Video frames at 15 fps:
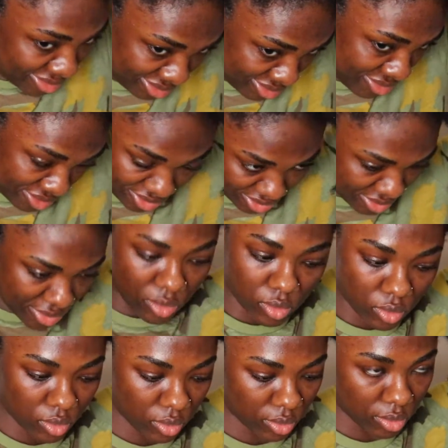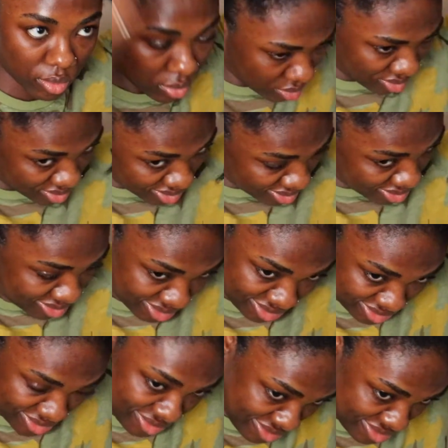So I'm going to do that over that
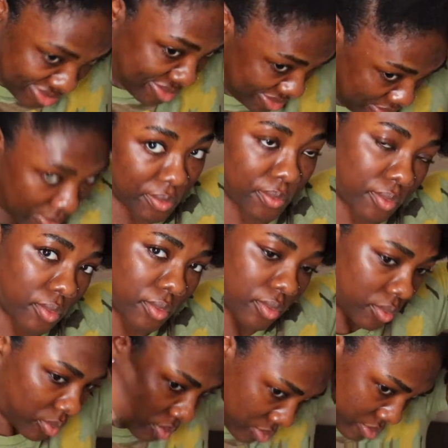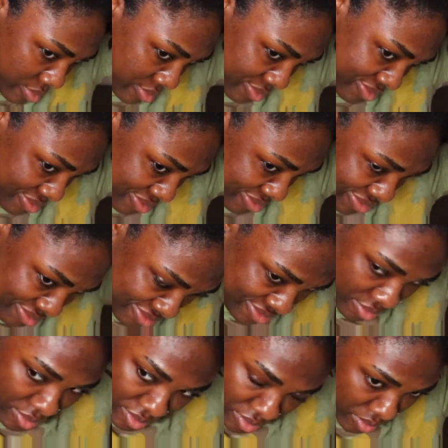entire section. So just taking one
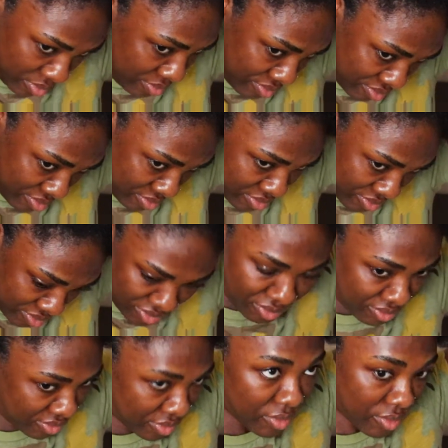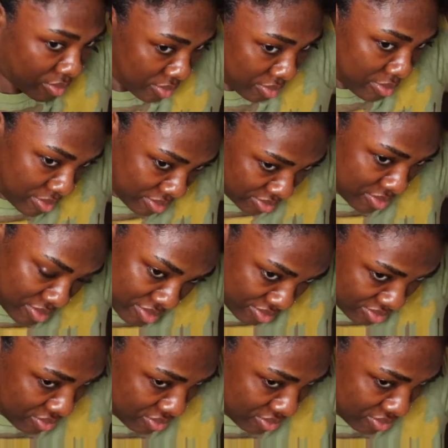down, brushing it again, and